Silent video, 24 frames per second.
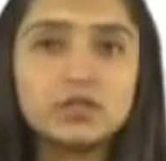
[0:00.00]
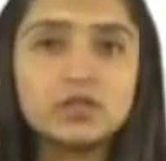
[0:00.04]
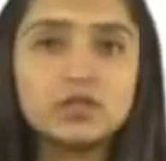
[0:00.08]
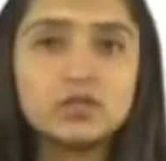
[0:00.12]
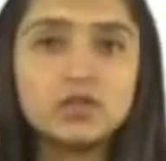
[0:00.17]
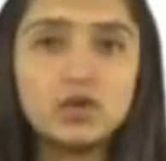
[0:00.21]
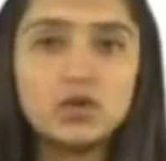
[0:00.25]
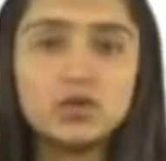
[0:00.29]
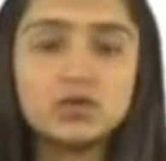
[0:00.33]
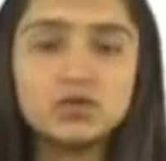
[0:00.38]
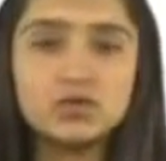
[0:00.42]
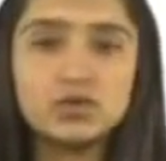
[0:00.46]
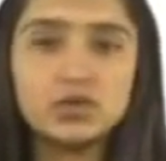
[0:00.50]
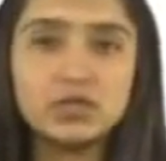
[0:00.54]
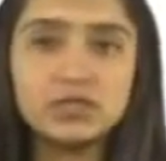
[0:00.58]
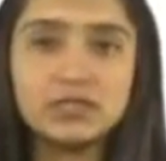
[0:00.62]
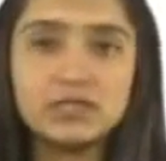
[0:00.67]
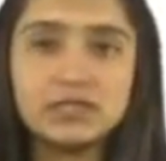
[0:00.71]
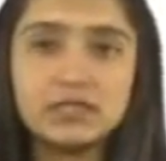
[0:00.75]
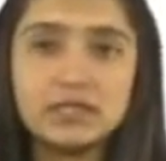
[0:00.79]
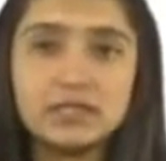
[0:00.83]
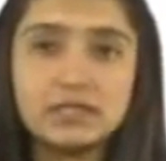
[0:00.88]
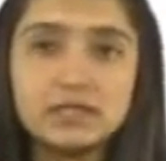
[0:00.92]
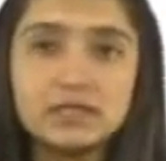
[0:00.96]
the doctrine
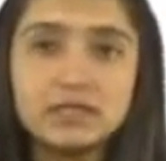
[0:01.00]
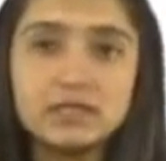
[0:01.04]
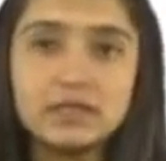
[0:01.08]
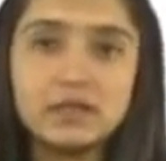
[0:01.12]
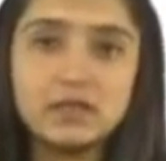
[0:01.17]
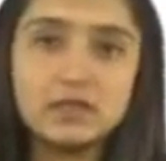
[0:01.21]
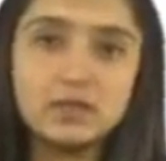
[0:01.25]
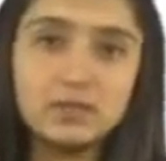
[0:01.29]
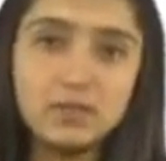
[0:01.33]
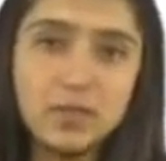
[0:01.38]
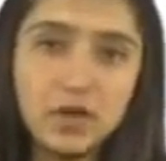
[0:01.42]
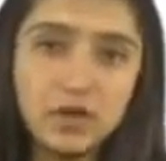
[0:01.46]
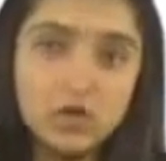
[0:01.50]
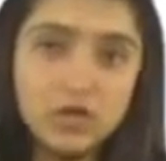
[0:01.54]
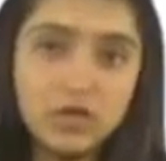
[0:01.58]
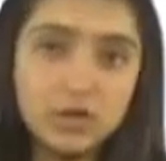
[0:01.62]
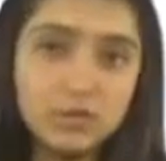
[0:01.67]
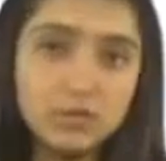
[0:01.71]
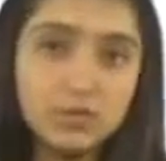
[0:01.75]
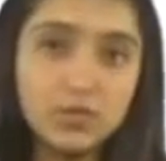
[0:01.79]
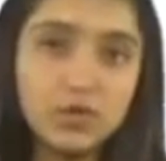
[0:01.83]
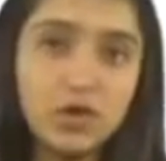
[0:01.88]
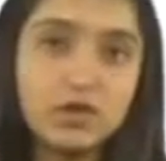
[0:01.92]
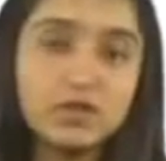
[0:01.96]
says that the
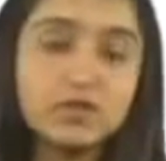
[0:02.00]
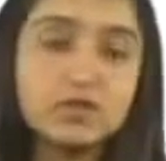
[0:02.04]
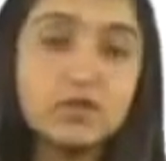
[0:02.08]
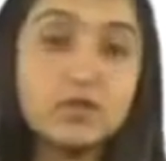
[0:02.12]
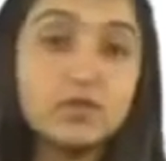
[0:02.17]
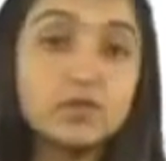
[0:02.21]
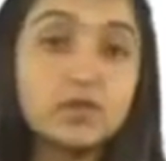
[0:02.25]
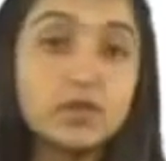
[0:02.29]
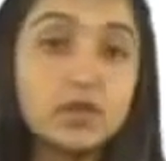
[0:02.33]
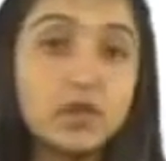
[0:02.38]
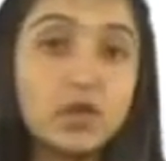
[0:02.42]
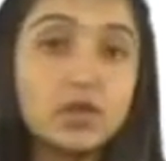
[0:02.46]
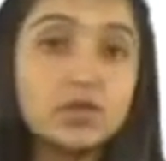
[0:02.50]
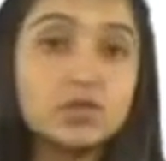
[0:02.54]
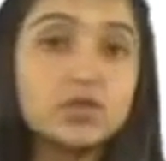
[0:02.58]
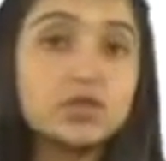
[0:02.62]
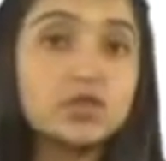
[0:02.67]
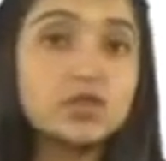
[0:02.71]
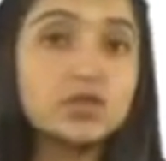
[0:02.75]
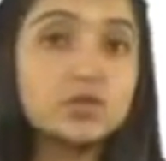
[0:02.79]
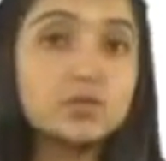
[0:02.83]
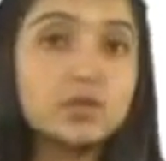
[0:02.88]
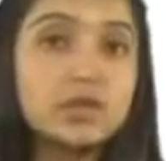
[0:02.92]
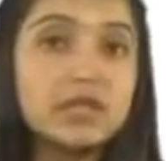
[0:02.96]
market price of the loss
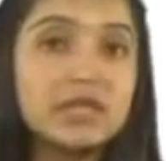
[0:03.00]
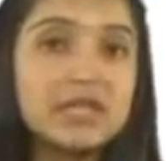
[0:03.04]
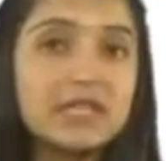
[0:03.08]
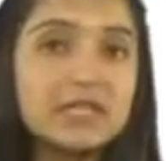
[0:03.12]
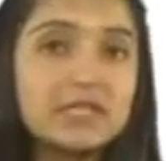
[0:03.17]
should be